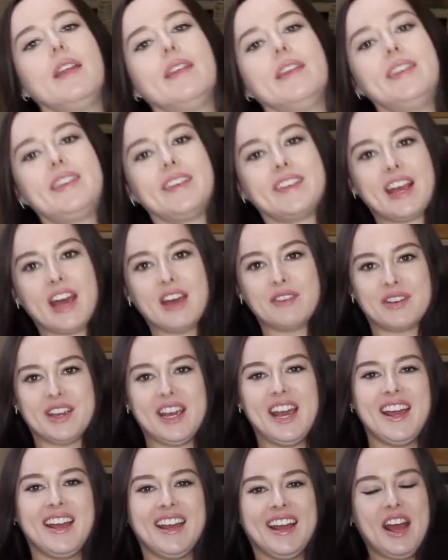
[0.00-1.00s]
this is
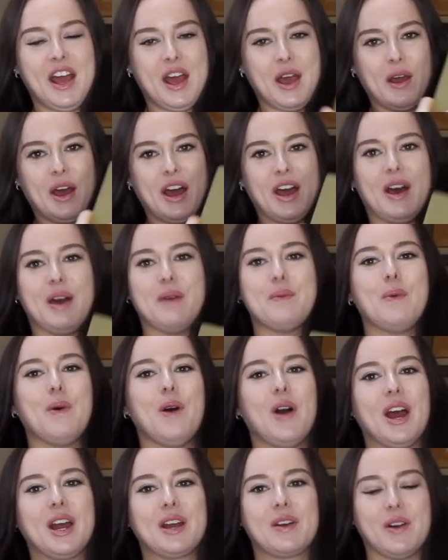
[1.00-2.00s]
heavy,
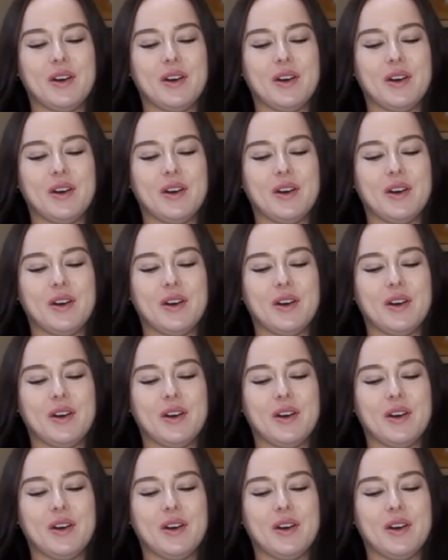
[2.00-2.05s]
what I